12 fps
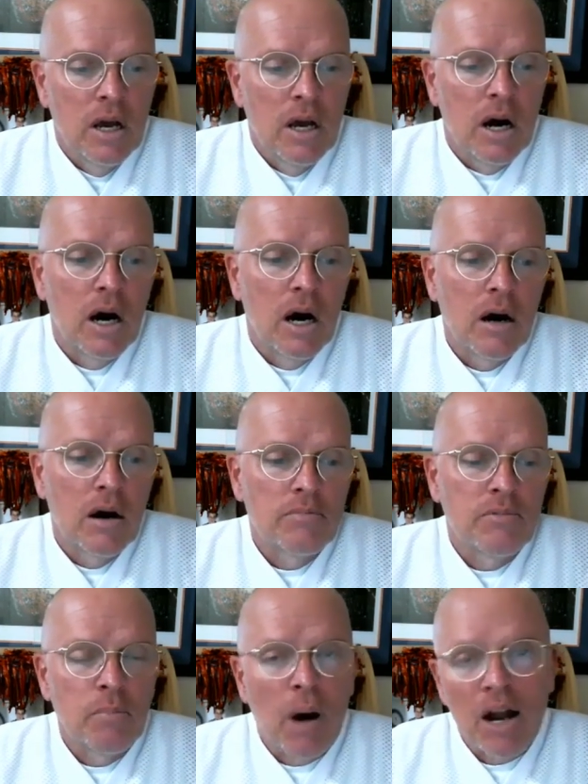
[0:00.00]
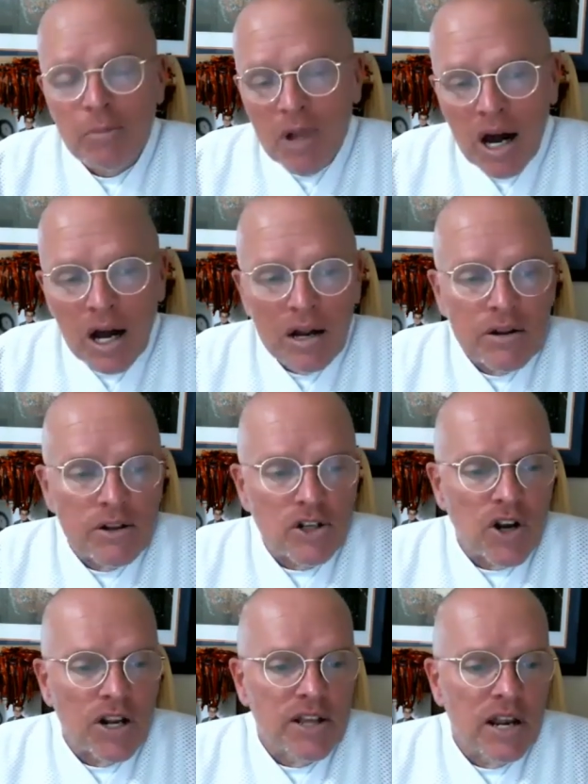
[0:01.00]
uh, the bottom line, the
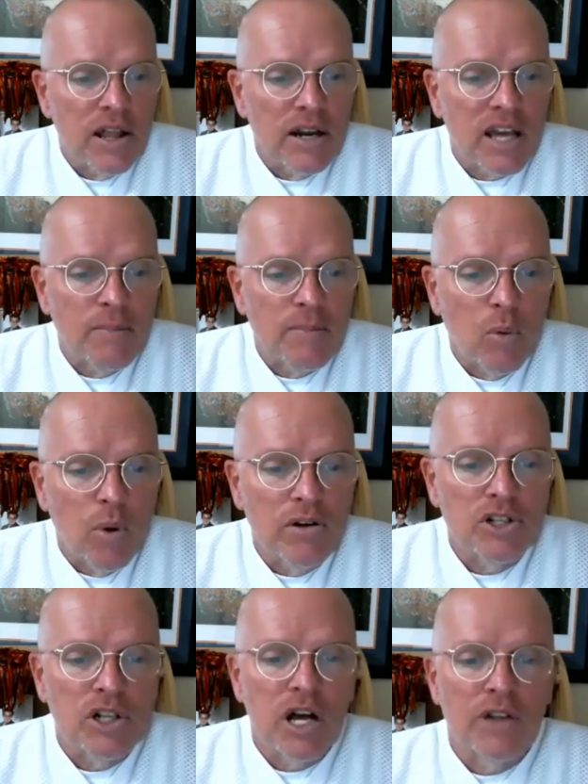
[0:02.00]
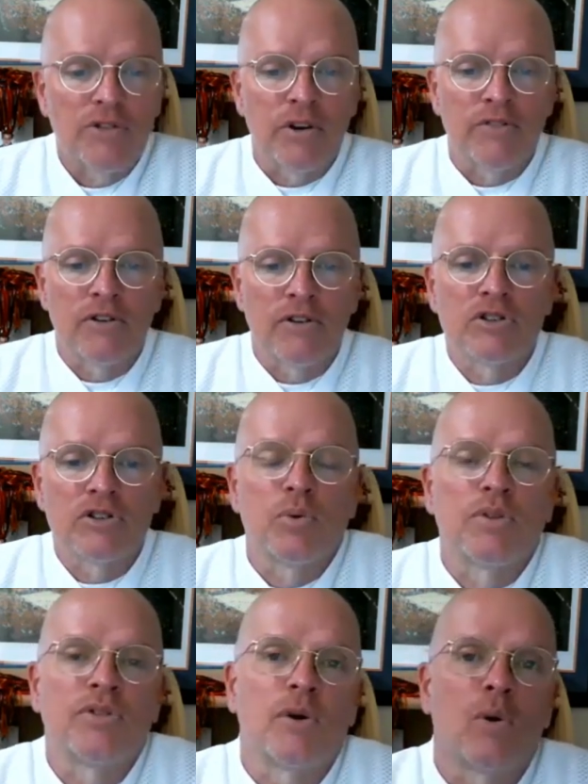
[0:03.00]
trade deadline came and went on July 31st
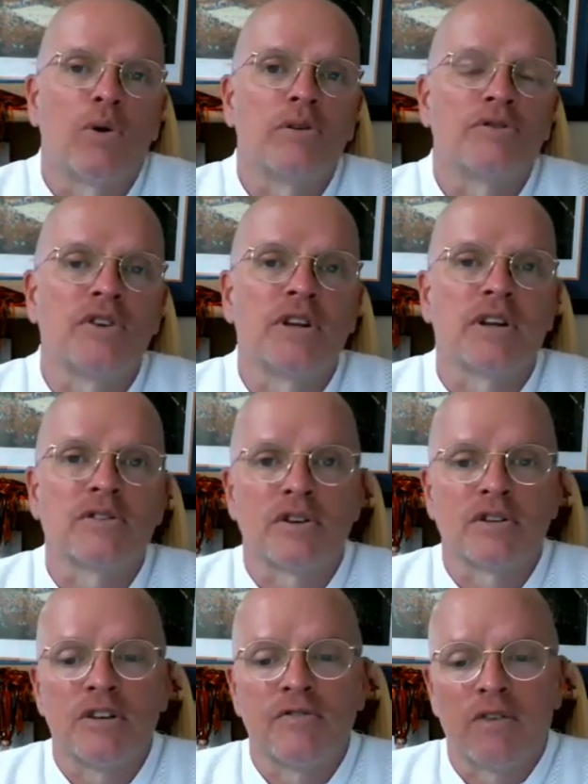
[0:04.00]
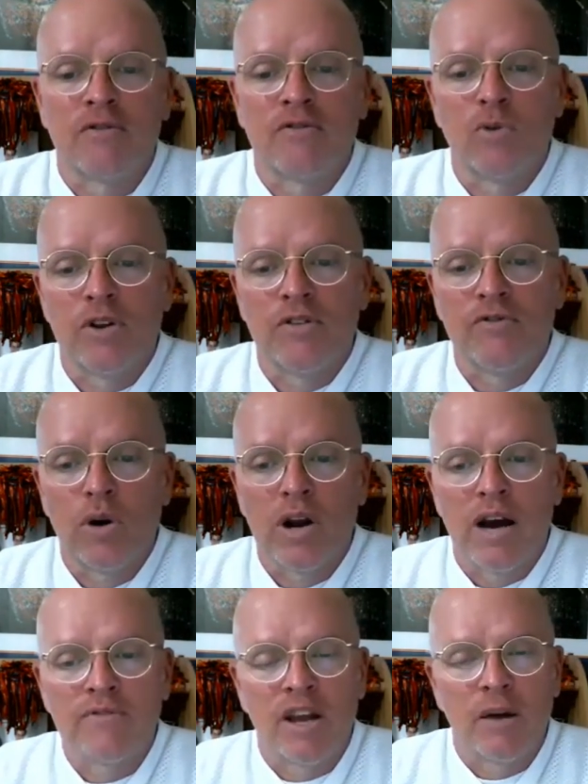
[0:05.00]
with the Orioles sitting at 65 and 44, a
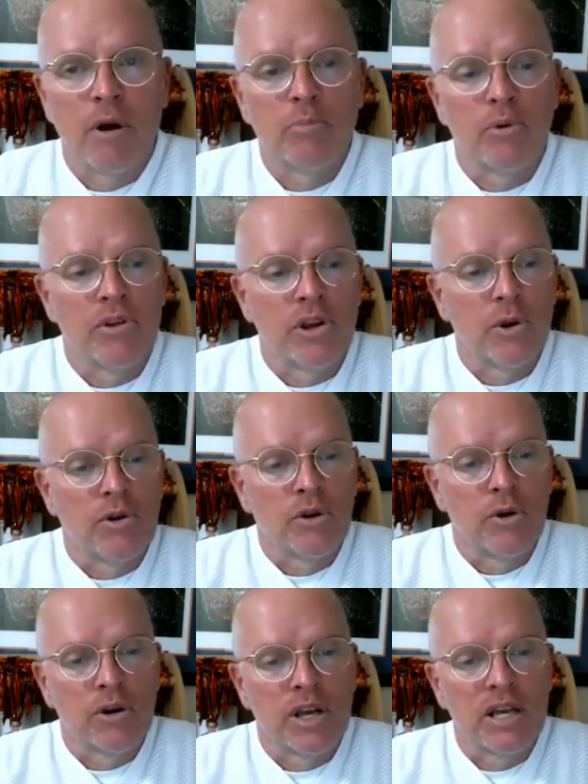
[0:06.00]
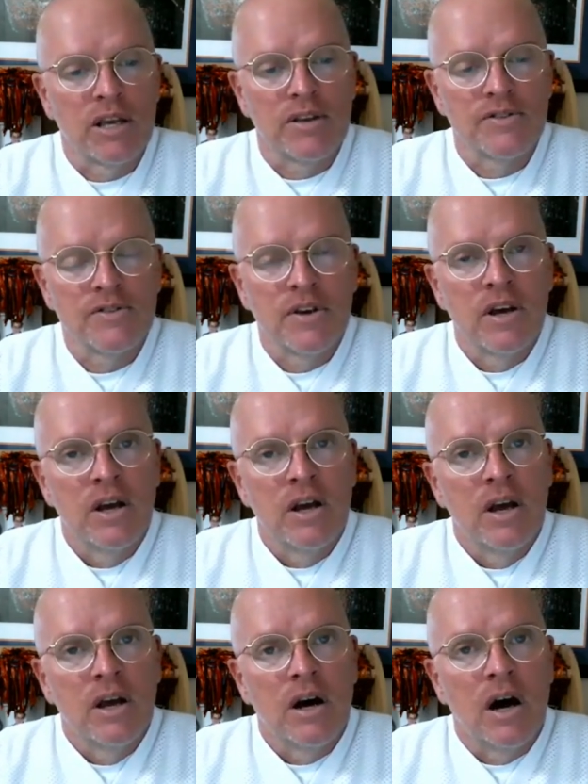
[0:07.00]
half game up on the New York Yankees.
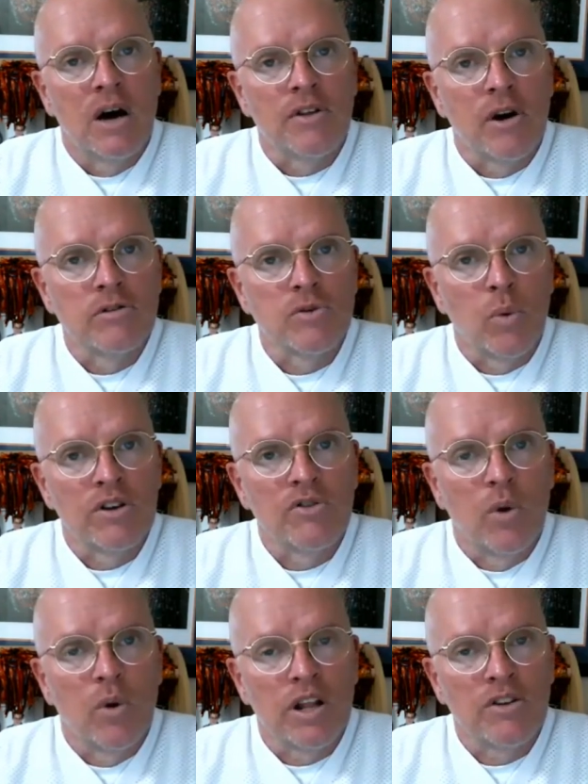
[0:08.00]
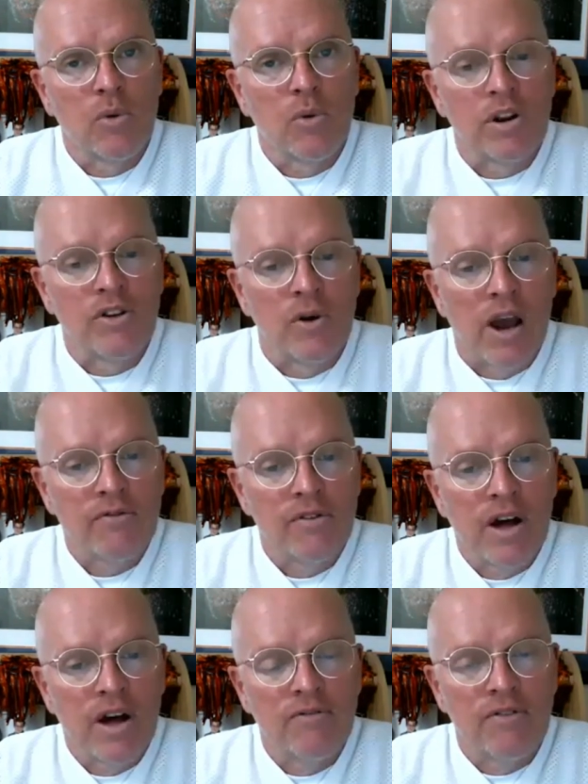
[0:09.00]
Uh, the O's went 20 and 22 after
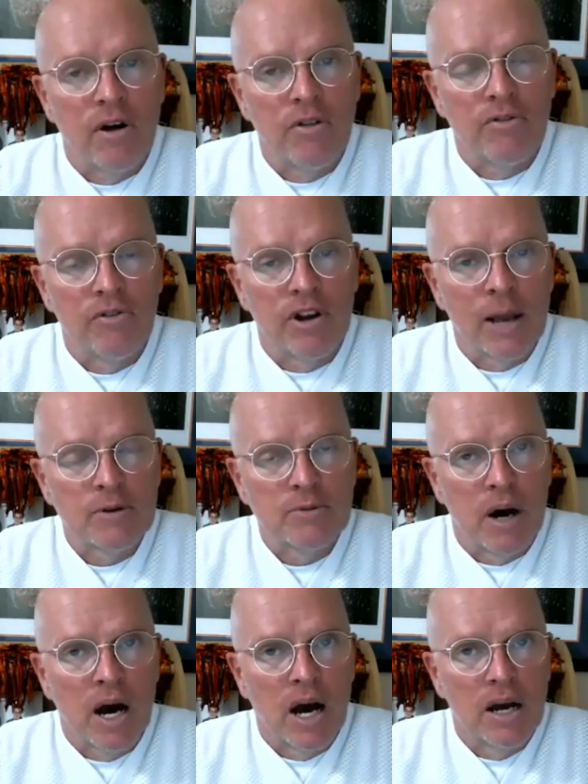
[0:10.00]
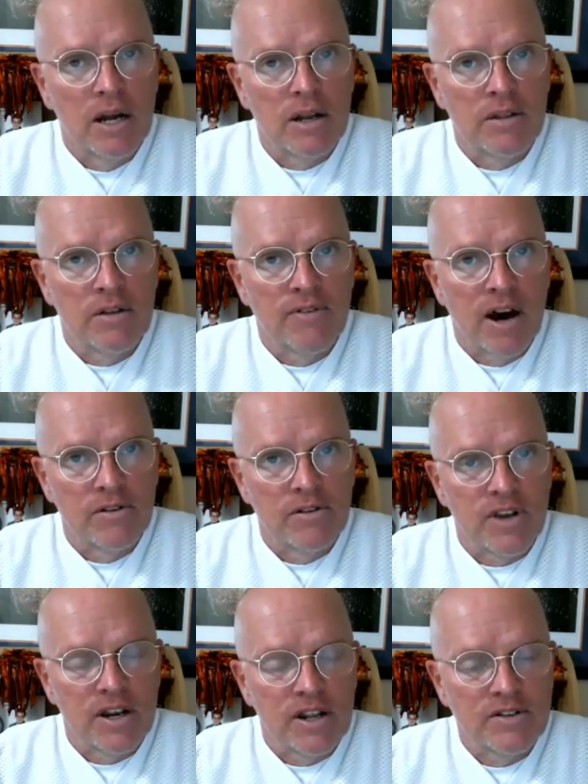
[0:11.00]
that, fell three games behind in the final
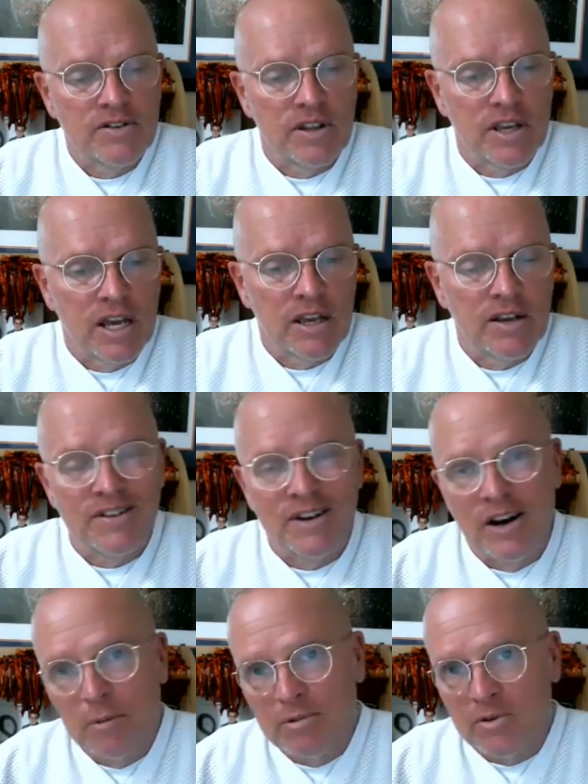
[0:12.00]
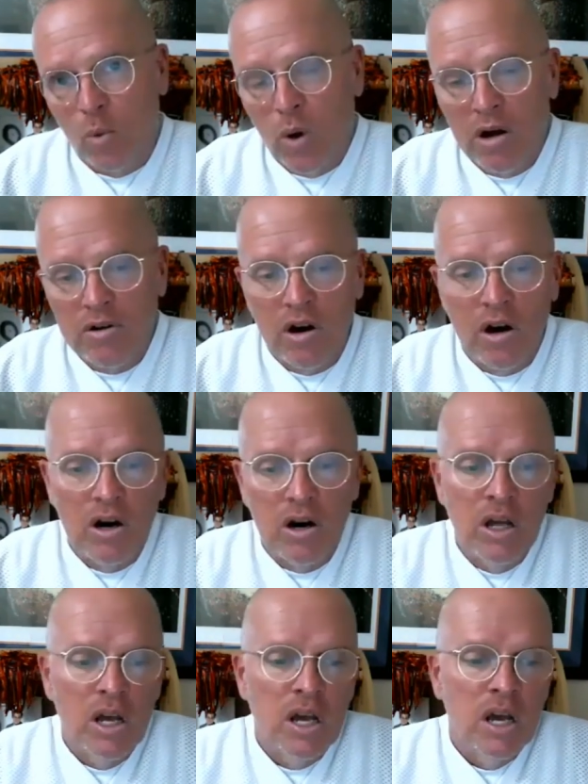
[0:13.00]
standings to the Yankees, ended up as a wild card,